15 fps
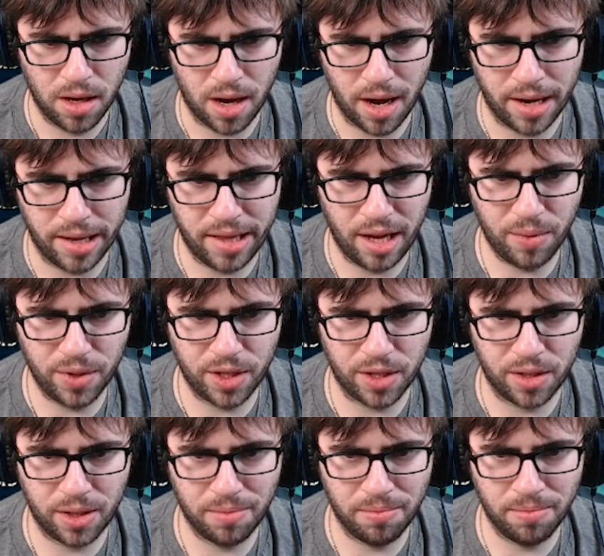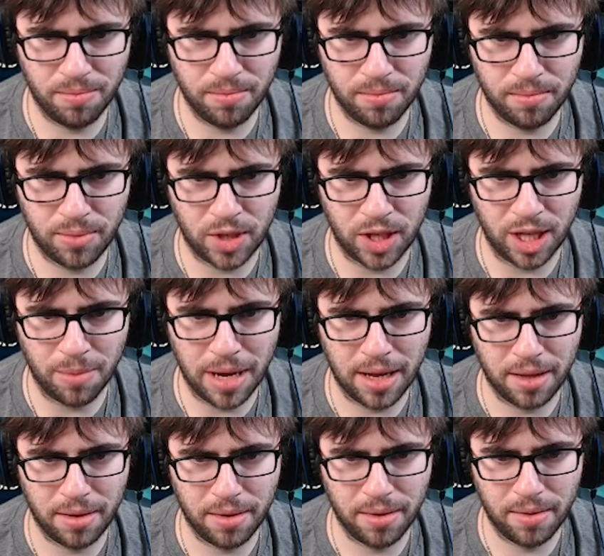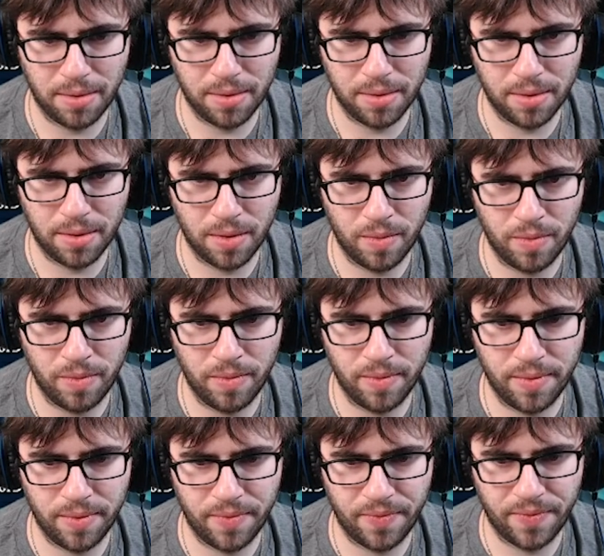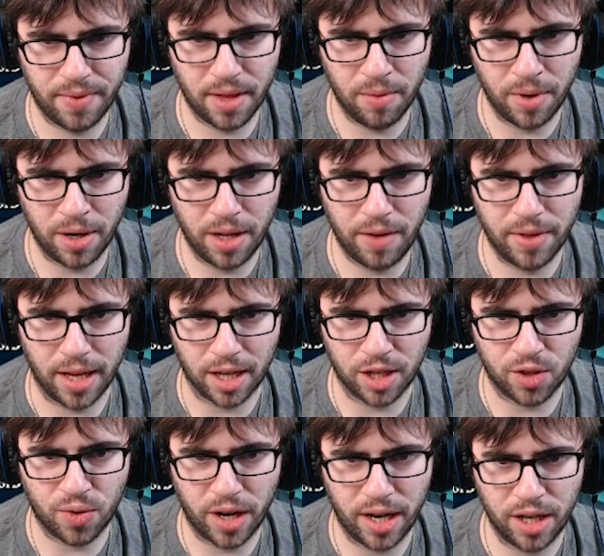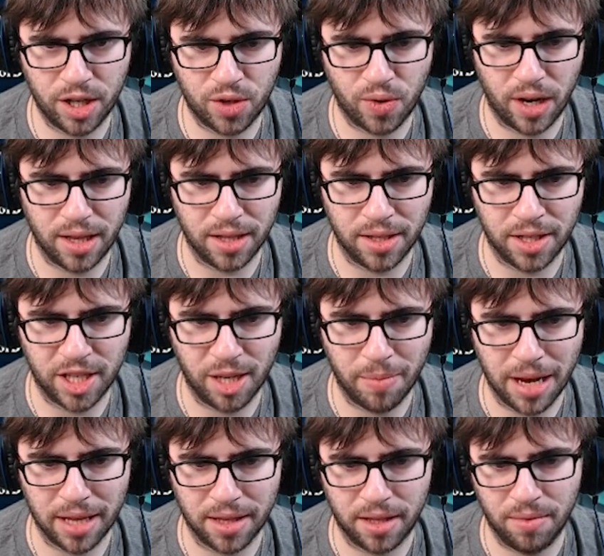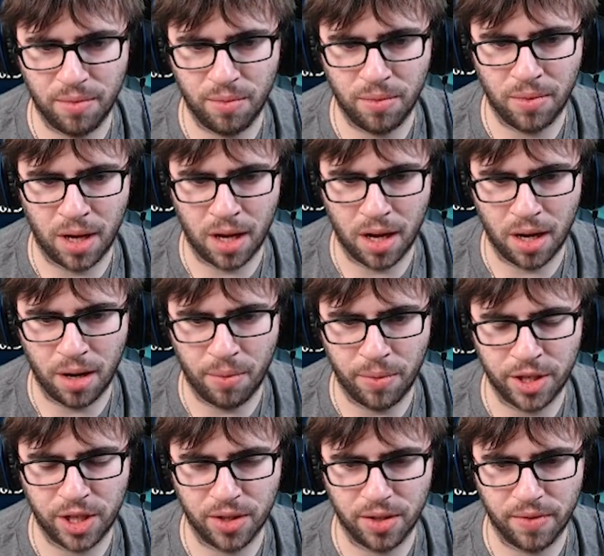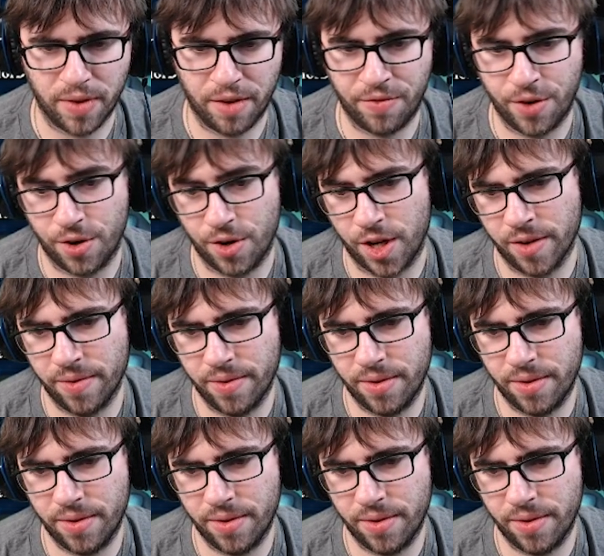I think we'll just see him at. We could even like trade, then see him at Windshield Divine Fury.